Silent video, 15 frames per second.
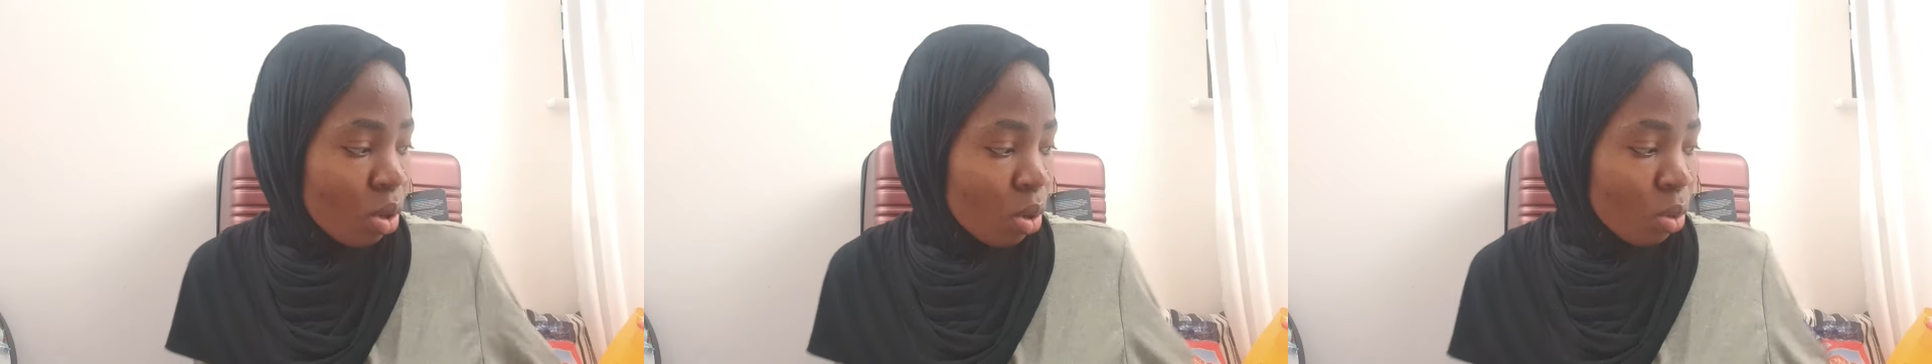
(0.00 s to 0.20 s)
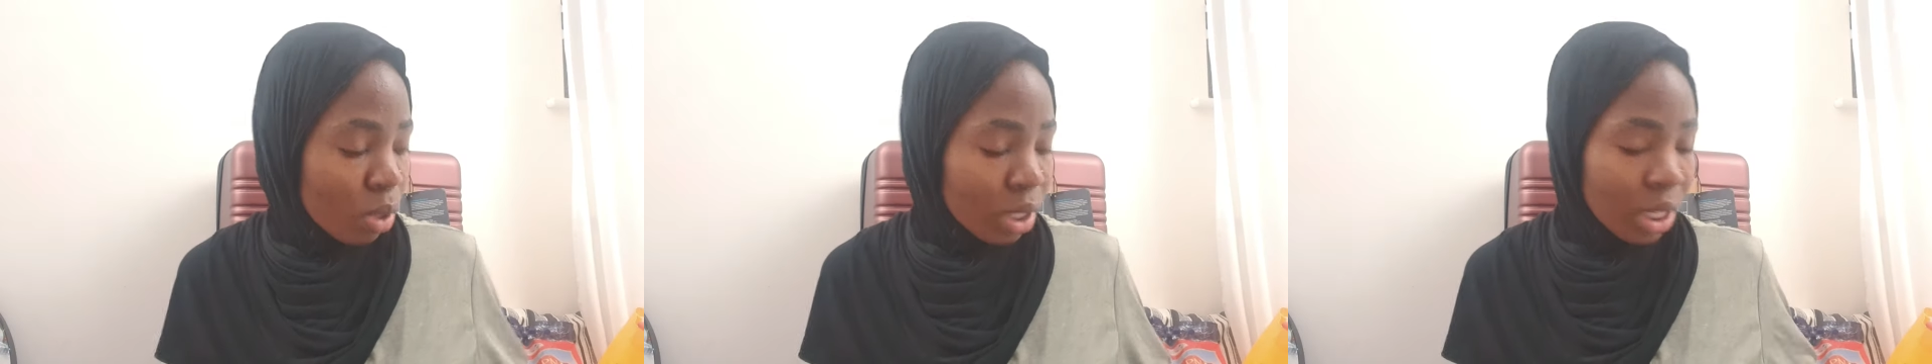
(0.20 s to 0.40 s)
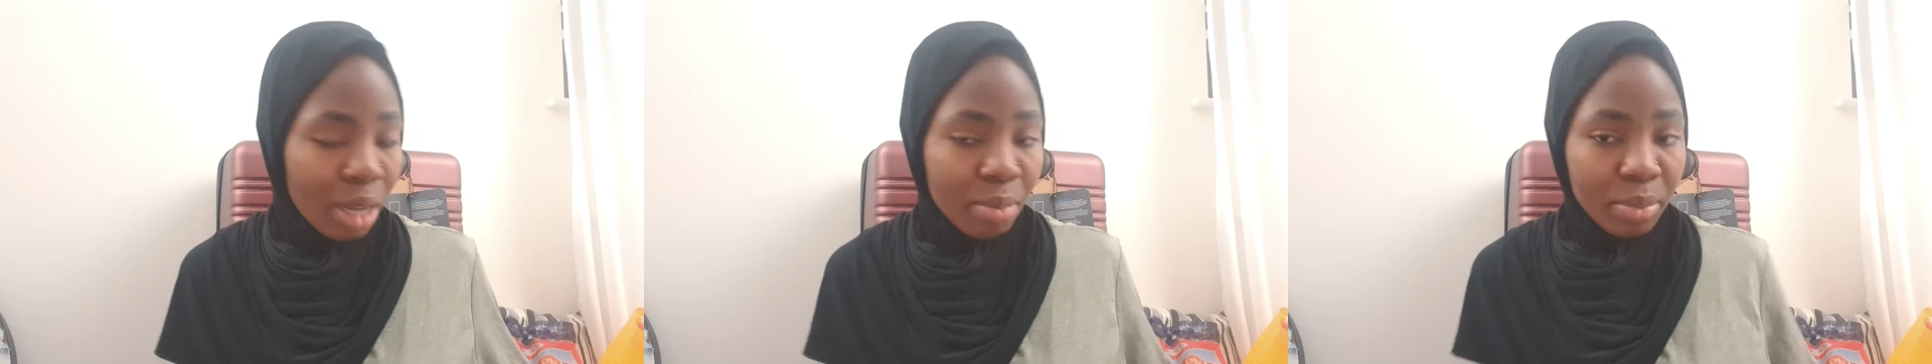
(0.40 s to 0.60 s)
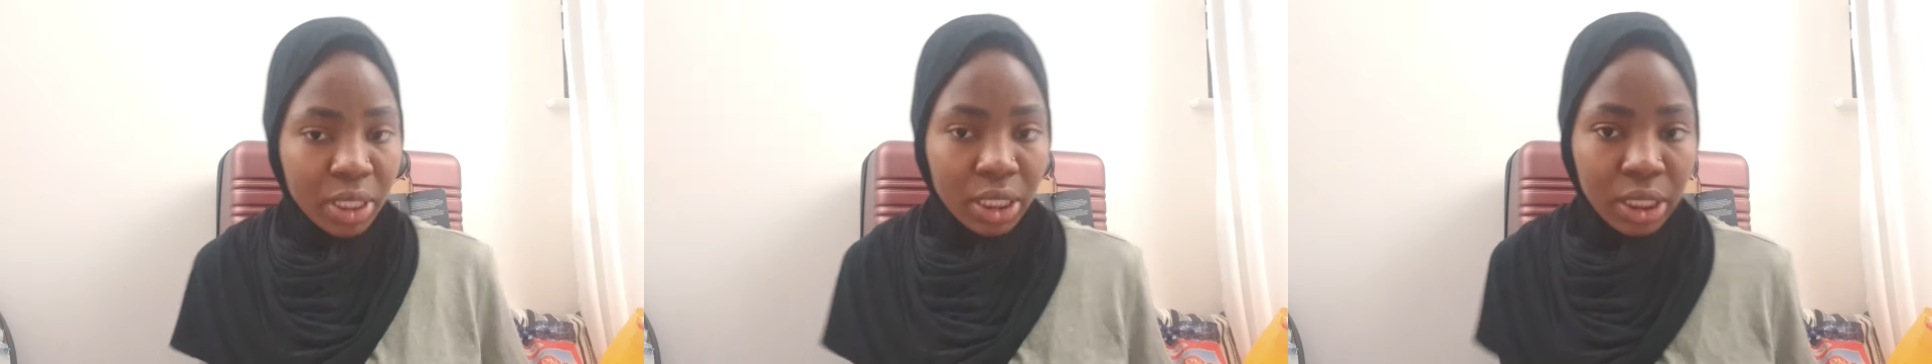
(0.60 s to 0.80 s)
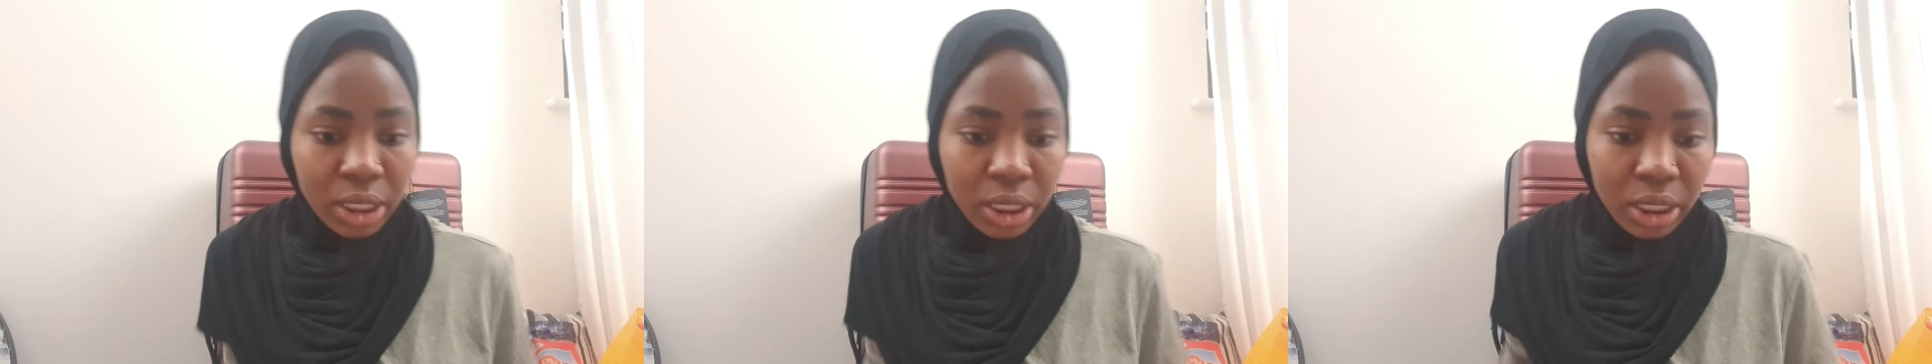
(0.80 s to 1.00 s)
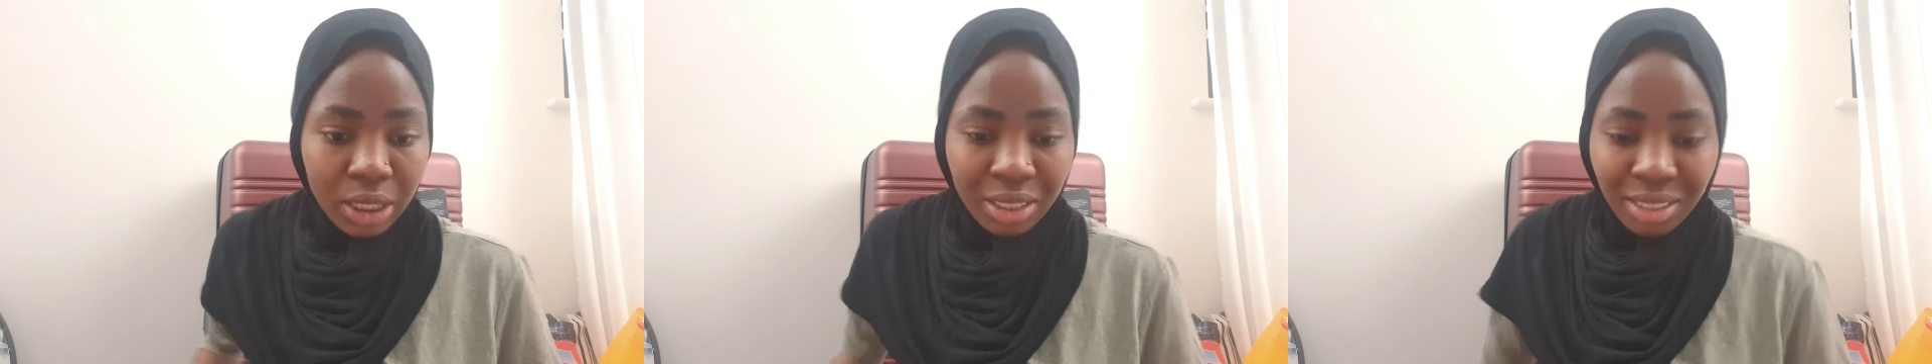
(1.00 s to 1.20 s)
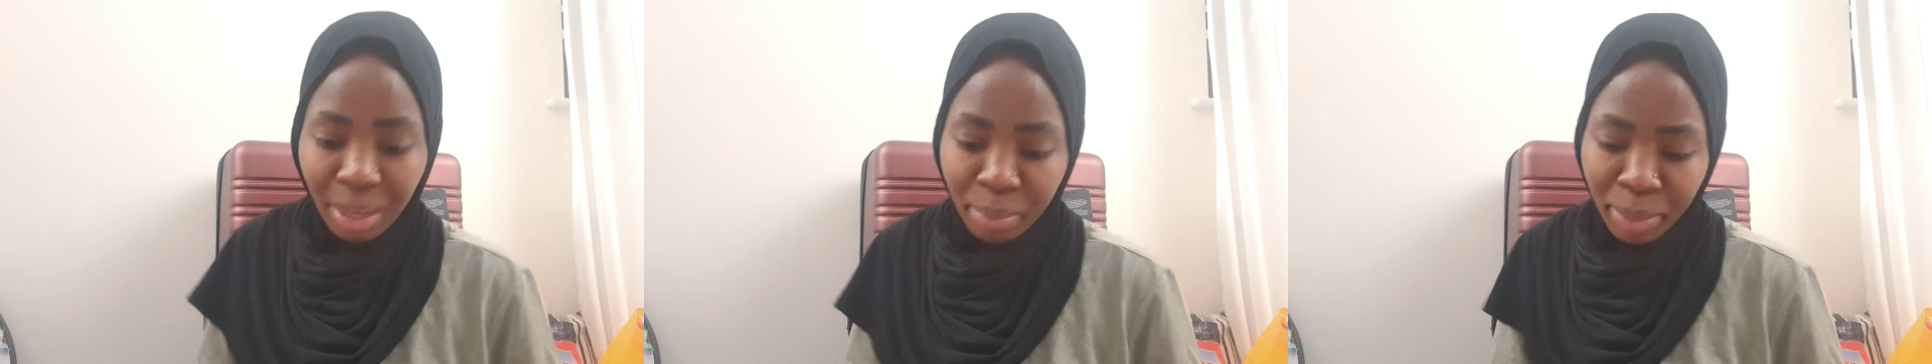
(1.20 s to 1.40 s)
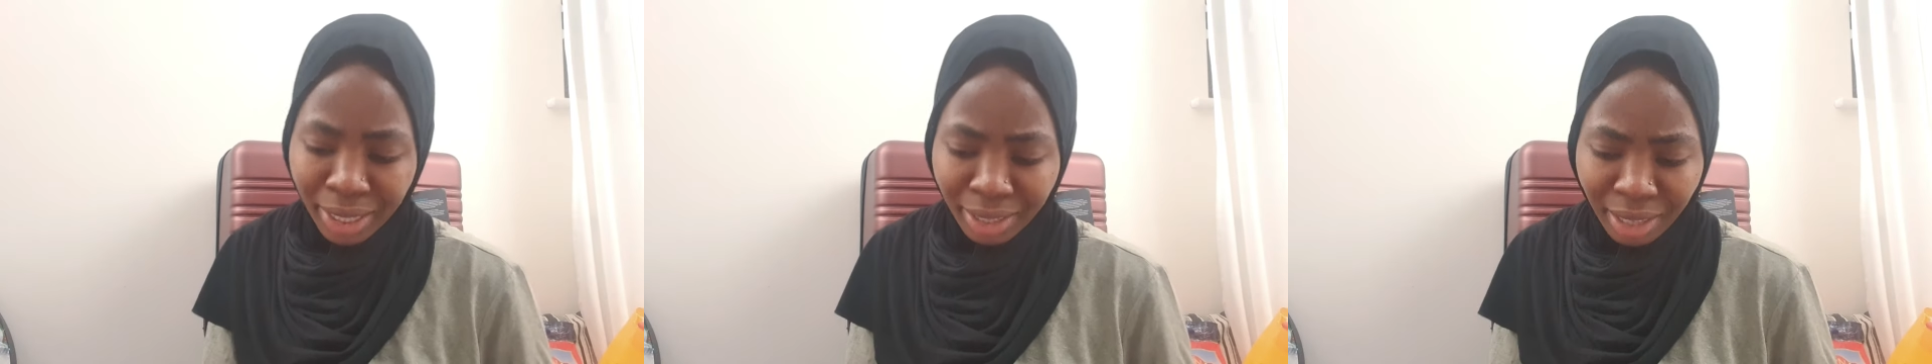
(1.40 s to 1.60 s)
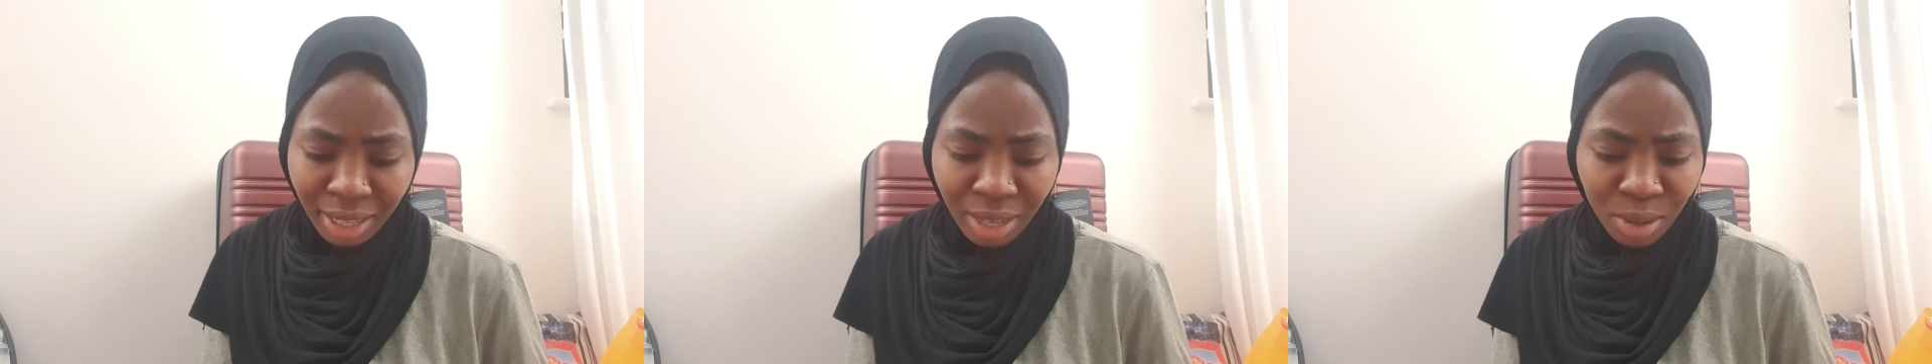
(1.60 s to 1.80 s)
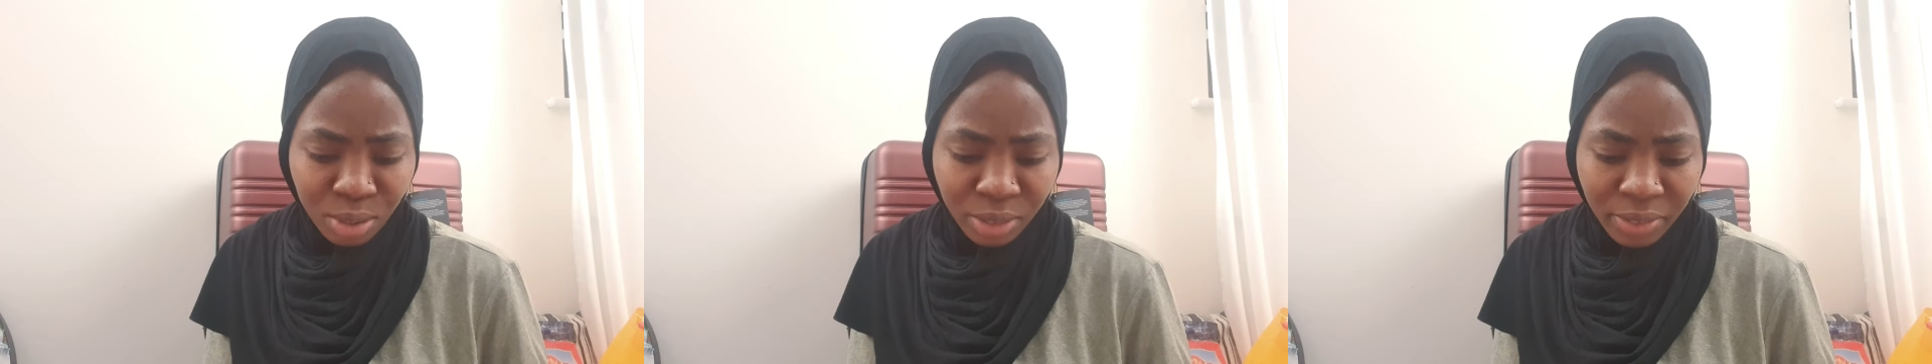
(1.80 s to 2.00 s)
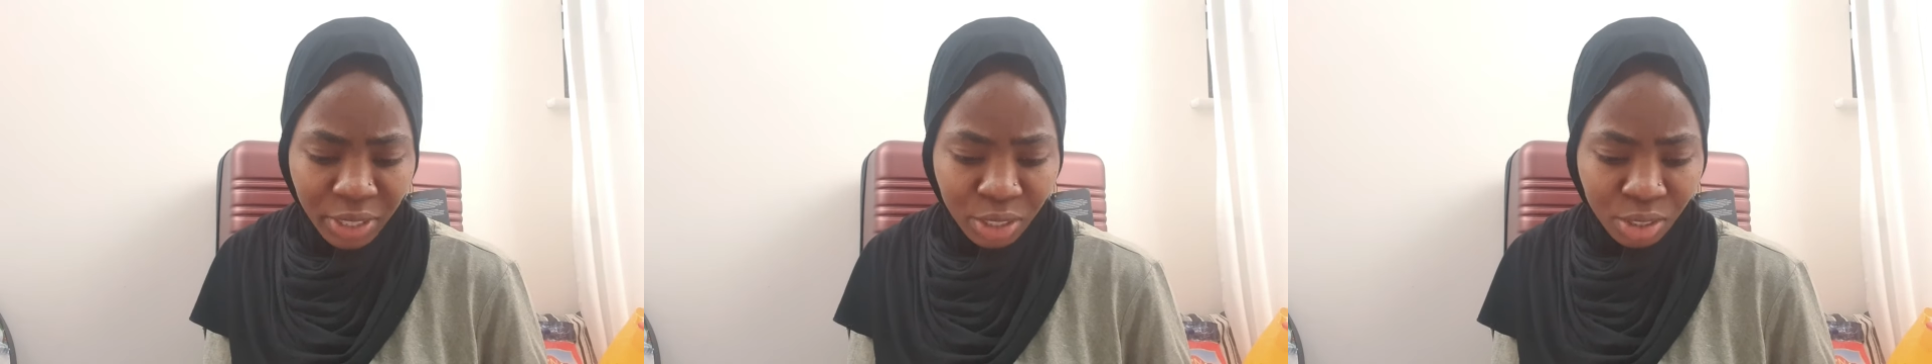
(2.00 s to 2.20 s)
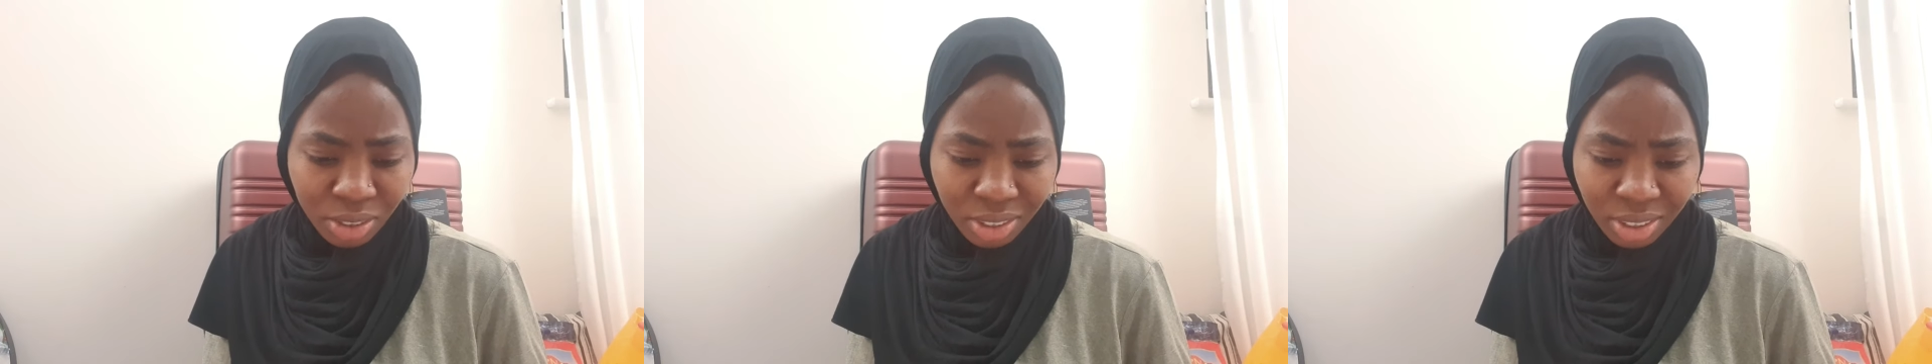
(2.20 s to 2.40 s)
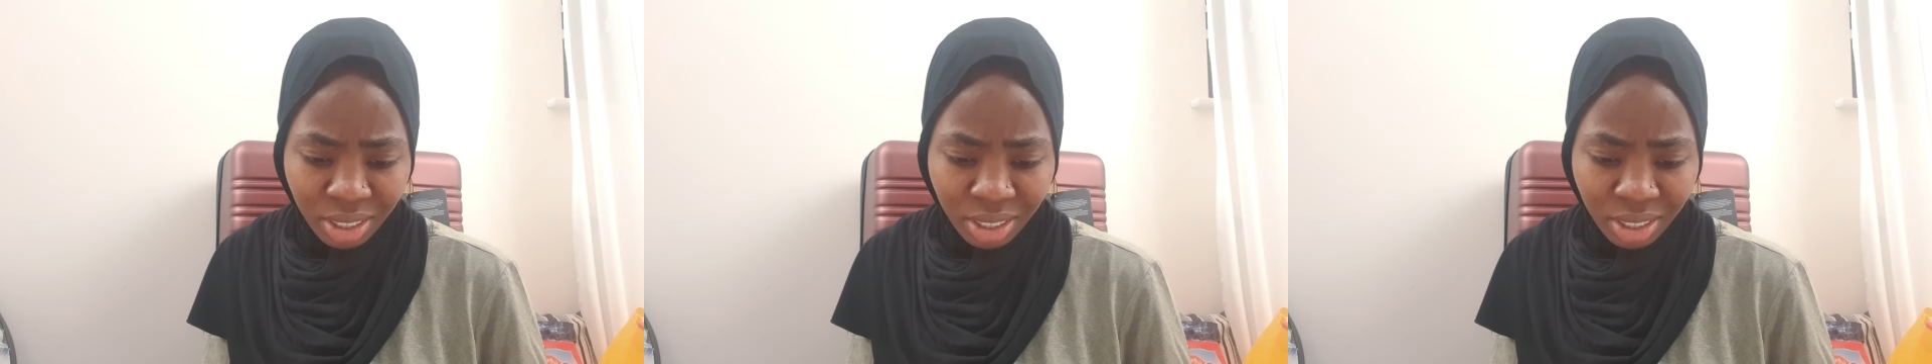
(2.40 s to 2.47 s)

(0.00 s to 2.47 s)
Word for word: What time is it? I packed that. That was very short.